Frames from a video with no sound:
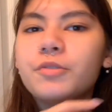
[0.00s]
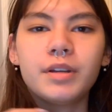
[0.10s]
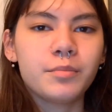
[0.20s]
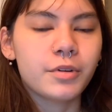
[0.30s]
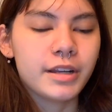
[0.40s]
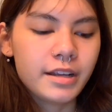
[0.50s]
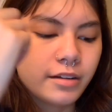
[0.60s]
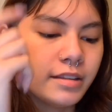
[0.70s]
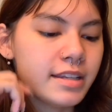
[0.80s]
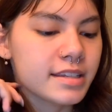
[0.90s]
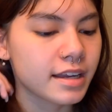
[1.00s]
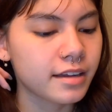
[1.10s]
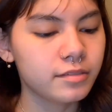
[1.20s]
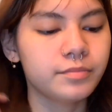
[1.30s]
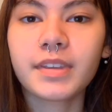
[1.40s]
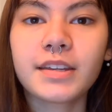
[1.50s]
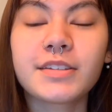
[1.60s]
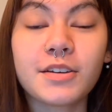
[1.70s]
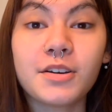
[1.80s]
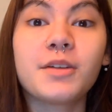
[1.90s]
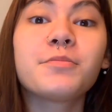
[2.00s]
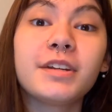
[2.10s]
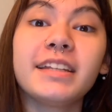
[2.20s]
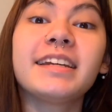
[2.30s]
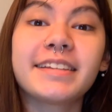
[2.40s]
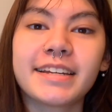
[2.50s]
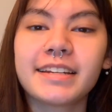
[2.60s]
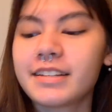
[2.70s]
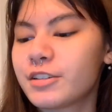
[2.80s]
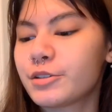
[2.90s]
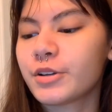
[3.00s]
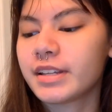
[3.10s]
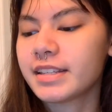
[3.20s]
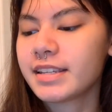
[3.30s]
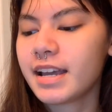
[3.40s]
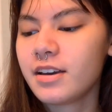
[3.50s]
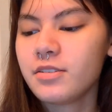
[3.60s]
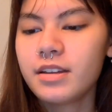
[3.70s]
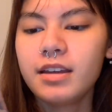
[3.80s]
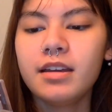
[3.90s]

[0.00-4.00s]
dewy and pretty on this side. So I'm really excited to try this out.